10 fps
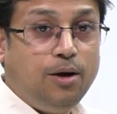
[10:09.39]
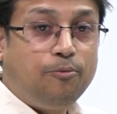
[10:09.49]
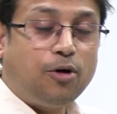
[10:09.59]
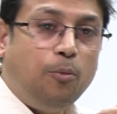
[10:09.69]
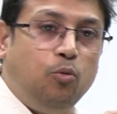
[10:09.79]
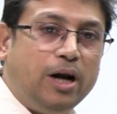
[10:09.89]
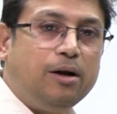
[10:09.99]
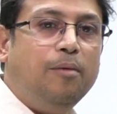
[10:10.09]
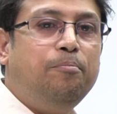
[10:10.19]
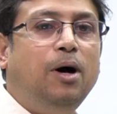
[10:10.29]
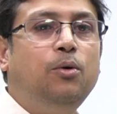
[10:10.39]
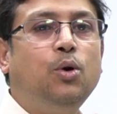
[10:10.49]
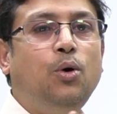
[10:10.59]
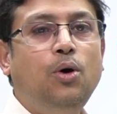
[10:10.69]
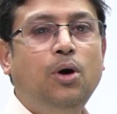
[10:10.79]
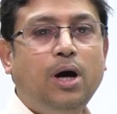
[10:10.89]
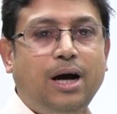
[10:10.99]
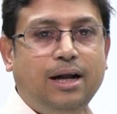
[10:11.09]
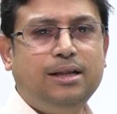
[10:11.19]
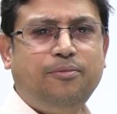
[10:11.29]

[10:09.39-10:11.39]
from one compound to another.